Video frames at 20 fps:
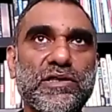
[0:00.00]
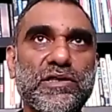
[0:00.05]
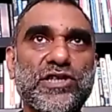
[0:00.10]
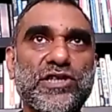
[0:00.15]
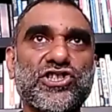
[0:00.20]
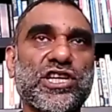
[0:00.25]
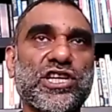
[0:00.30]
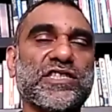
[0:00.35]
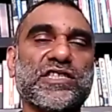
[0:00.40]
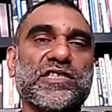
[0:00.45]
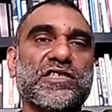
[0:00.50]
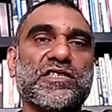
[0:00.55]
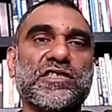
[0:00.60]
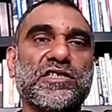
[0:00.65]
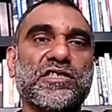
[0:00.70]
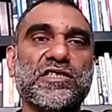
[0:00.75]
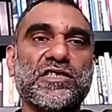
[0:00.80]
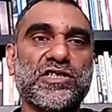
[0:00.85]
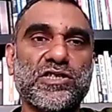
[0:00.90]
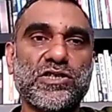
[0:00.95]
the
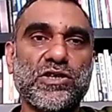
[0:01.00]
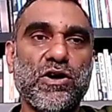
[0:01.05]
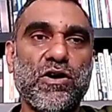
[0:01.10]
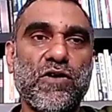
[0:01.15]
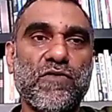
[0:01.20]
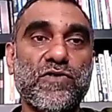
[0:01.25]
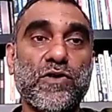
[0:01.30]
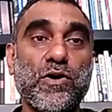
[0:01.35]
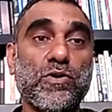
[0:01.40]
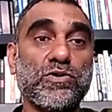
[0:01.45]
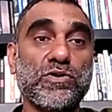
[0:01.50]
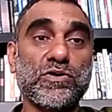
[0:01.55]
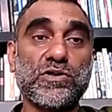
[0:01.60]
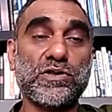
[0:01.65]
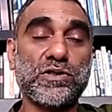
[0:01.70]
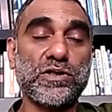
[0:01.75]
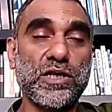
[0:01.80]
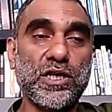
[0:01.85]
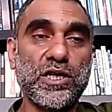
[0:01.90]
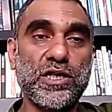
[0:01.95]
injustices of
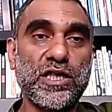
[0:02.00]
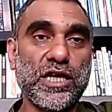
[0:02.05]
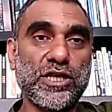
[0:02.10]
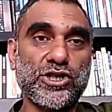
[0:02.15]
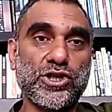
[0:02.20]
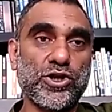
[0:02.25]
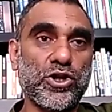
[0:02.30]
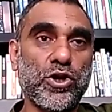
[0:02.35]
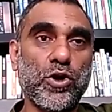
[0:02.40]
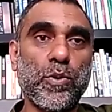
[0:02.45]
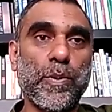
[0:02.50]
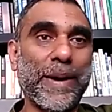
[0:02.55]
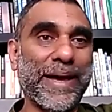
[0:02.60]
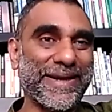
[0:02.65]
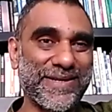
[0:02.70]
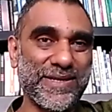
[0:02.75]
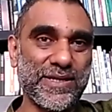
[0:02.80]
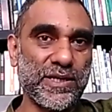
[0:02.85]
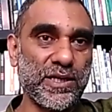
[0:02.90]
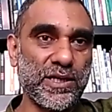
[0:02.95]
those that should know
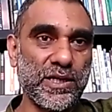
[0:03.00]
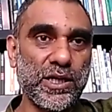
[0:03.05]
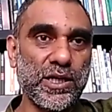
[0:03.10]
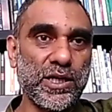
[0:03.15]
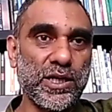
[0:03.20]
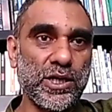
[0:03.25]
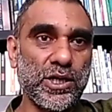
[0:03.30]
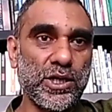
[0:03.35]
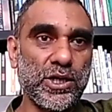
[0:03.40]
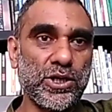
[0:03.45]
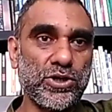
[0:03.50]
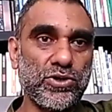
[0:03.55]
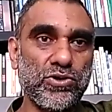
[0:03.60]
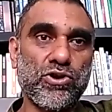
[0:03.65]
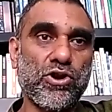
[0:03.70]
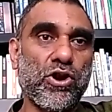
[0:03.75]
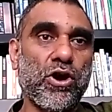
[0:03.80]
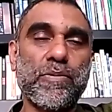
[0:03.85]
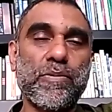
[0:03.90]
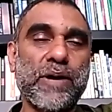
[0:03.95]
better
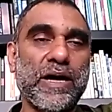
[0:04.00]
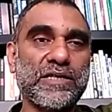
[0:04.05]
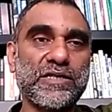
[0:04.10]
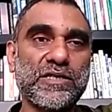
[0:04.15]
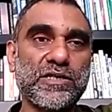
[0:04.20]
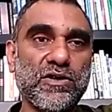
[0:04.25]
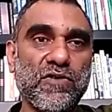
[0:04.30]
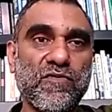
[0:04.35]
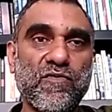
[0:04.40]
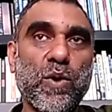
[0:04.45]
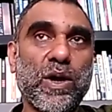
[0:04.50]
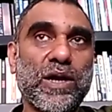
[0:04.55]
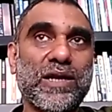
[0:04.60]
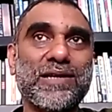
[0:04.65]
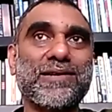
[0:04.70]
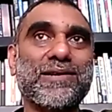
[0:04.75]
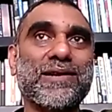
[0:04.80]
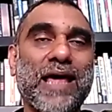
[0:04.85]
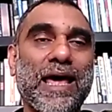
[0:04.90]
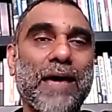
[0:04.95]
to rob us of what
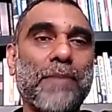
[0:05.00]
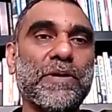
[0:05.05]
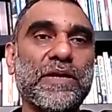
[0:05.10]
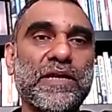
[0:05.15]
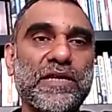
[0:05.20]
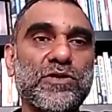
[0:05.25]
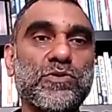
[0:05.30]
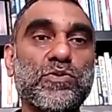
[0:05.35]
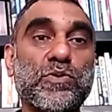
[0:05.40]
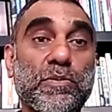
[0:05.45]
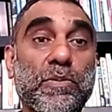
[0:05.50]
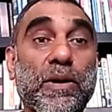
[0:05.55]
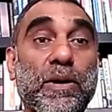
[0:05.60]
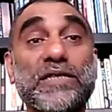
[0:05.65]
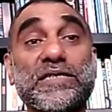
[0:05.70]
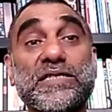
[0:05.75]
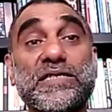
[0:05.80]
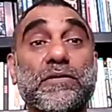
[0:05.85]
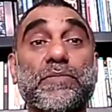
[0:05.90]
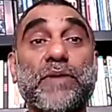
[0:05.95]
little happiness we
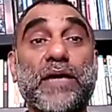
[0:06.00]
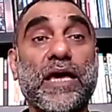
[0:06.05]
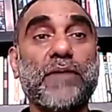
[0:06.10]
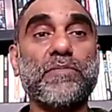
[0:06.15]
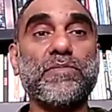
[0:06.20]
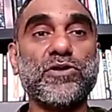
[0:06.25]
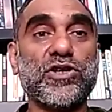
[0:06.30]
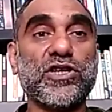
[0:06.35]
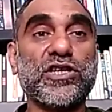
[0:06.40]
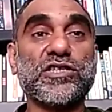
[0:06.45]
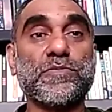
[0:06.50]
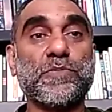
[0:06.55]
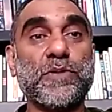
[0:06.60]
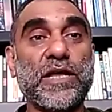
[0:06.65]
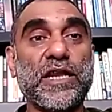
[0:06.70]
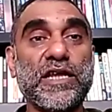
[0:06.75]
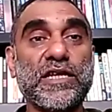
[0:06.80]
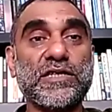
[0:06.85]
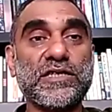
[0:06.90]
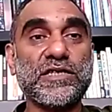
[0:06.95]
might still be able to
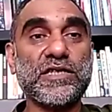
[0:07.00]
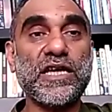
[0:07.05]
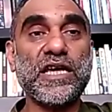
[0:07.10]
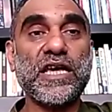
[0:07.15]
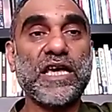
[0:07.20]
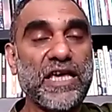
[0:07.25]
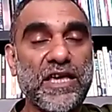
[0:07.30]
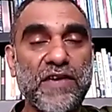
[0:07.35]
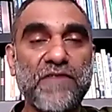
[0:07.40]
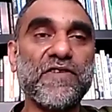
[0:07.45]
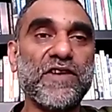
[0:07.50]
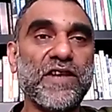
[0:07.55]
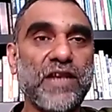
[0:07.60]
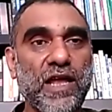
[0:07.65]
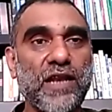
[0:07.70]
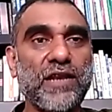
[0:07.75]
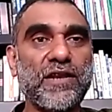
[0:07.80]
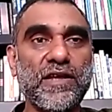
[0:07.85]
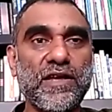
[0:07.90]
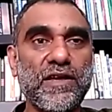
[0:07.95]
experience, even
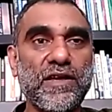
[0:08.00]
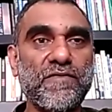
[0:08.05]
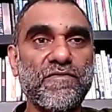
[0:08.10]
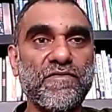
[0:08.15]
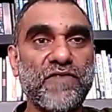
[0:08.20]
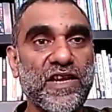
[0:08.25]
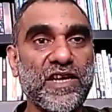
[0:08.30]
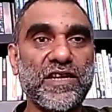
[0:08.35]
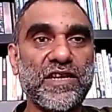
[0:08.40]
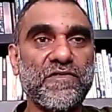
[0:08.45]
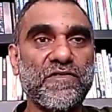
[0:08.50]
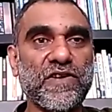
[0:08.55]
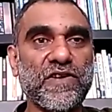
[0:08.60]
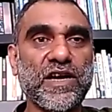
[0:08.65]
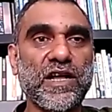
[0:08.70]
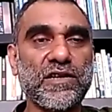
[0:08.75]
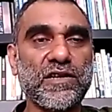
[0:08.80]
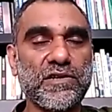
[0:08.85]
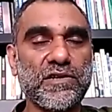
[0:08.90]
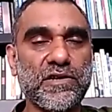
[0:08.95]
under very
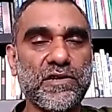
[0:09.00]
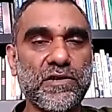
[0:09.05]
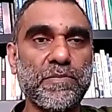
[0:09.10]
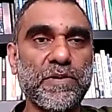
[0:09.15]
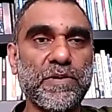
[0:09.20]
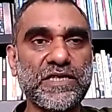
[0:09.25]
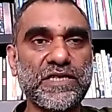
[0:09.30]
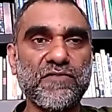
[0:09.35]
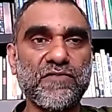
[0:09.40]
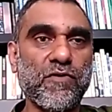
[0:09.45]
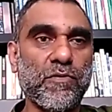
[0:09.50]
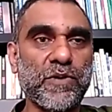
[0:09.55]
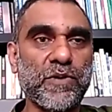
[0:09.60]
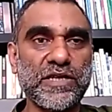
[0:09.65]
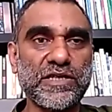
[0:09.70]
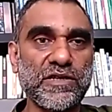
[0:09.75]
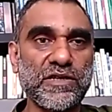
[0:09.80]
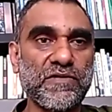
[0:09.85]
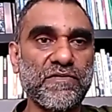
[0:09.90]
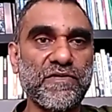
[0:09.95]
difficult, repressive,
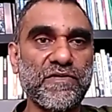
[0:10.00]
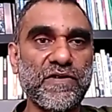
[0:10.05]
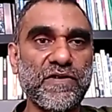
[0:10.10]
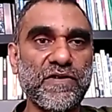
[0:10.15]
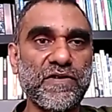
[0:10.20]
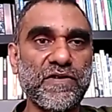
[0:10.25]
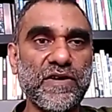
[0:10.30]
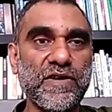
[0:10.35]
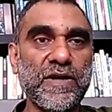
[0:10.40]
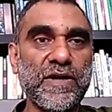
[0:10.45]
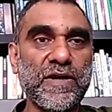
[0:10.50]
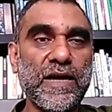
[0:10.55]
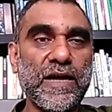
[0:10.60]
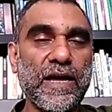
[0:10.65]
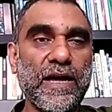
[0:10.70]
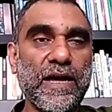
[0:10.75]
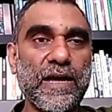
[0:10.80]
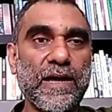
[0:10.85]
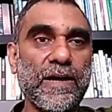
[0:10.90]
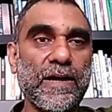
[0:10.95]
oppressive
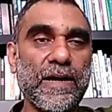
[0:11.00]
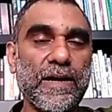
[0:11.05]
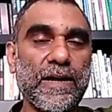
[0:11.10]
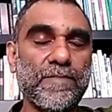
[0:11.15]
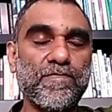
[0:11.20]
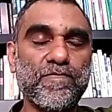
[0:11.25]
uh,